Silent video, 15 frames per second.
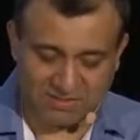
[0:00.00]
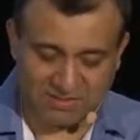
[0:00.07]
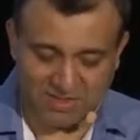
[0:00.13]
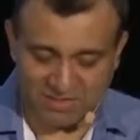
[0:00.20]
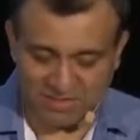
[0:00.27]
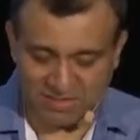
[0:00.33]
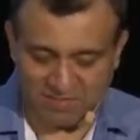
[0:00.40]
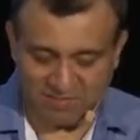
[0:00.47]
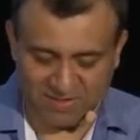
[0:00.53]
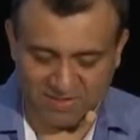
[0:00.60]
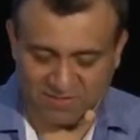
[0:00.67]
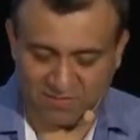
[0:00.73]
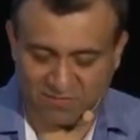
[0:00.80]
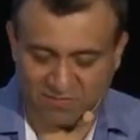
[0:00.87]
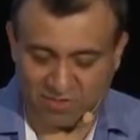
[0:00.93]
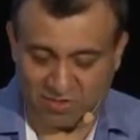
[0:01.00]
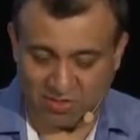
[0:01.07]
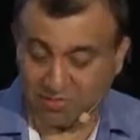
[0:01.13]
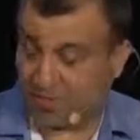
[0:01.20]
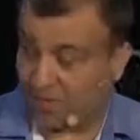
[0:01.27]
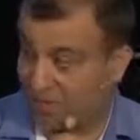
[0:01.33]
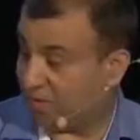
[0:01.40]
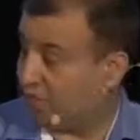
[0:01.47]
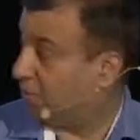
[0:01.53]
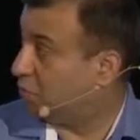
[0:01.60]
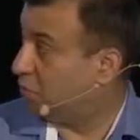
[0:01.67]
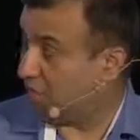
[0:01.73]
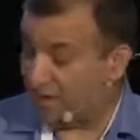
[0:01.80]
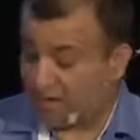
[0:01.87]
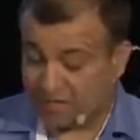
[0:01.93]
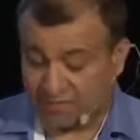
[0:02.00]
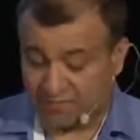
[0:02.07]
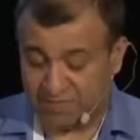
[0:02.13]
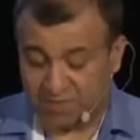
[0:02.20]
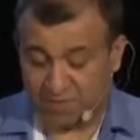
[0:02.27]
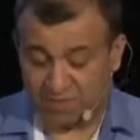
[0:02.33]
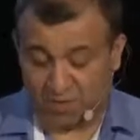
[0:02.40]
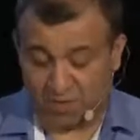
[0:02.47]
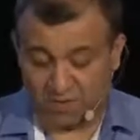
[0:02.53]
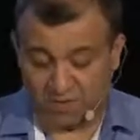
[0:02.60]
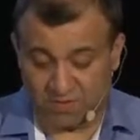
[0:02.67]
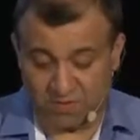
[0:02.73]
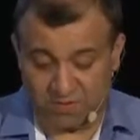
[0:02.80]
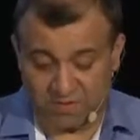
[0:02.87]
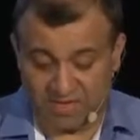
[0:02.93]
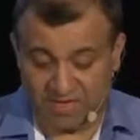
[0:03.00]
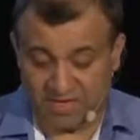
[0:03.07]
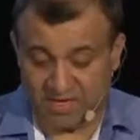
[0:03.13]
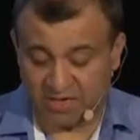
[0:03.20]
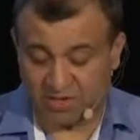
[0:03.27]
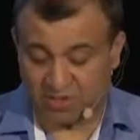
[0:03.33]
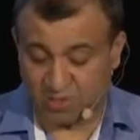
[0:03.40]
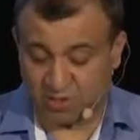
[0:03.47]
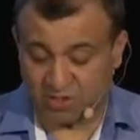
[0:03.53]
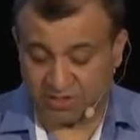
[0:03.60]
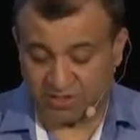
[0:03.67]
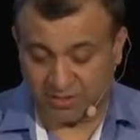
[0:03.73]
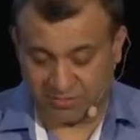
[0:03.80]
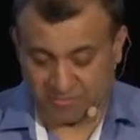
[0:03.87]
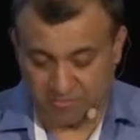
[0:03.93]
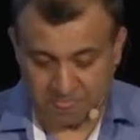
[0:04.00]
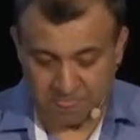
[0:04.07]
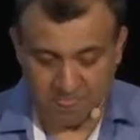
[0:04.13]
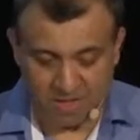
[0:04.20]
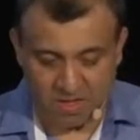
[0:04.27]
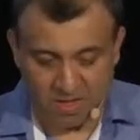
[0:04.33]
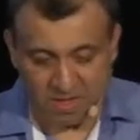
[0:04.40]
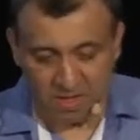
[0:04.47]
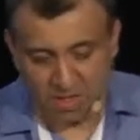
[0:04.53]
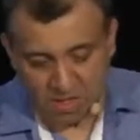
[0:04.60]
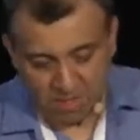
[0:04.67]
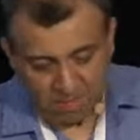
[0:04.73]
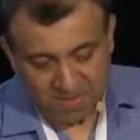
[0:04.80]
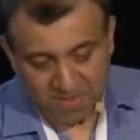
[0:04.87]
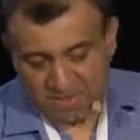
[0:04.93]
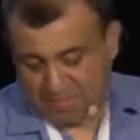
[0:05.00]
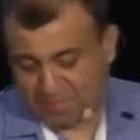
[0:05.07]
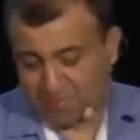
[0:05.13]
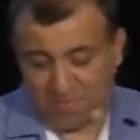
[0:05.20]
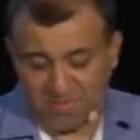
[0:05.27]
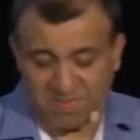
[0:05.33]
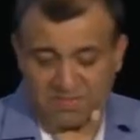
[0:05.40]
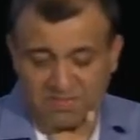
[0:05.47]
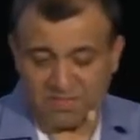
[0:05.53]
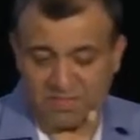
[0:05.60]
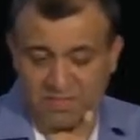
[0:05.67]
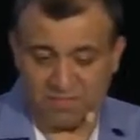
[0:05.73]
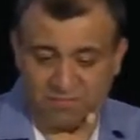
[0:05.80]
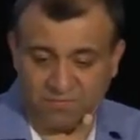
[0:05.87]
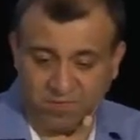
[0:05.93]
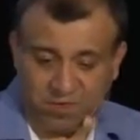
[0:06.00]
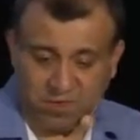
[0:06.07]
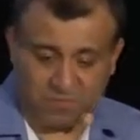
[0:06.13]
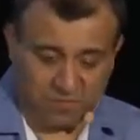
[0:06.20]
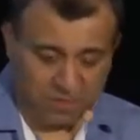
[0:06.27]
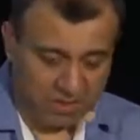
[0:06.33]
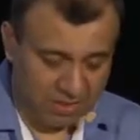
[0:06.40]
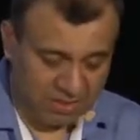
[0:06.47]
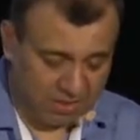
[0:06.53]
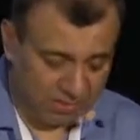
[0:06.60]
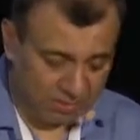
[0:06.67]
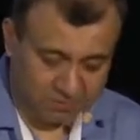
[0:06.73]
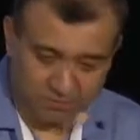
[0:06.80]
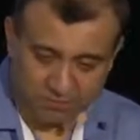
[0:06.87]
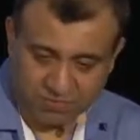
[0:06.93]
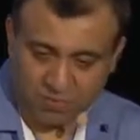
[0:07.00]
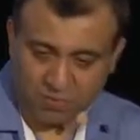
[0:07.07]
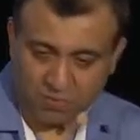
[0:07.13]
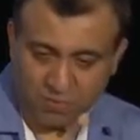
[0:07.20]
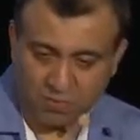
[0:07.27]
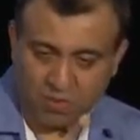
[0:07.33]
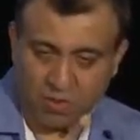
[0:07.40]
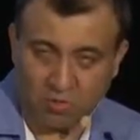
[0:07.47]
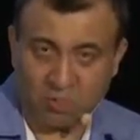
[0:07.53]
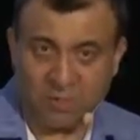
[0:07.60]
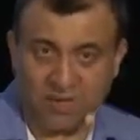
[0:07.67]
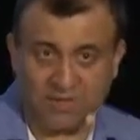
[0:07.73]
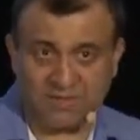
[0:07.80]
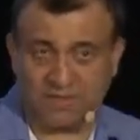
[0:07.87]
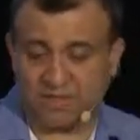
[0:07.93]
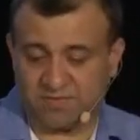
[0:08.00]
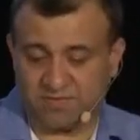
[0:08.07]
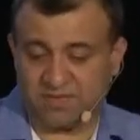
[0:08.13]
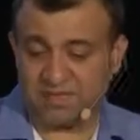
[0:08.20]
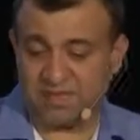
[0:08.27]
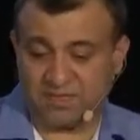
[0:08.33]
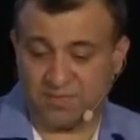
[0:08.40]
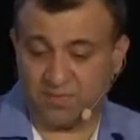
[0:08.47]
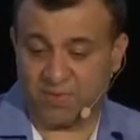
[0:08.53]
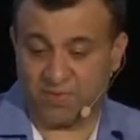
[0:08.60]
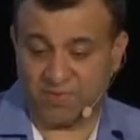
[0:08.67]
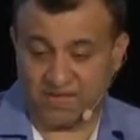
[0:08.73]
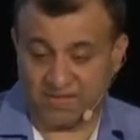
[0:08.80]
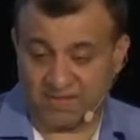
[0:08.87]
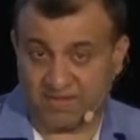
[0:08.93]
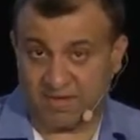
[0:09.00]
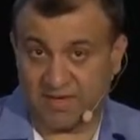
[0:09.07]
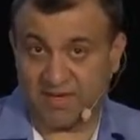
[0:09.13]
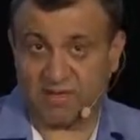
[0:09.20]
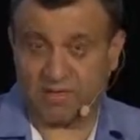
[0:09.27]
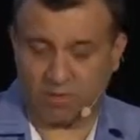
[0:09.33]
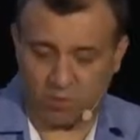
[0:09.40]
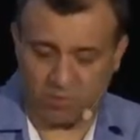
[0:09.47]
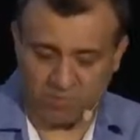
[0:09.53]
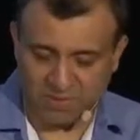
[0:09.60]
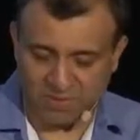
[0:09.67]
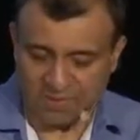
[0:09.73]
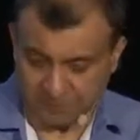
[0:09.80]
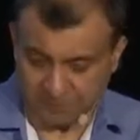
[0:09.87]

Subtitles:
I'll give a list of all the partners who are actively involved with the Knative project. But it implements learning from, Google operates services at a very high scale globally.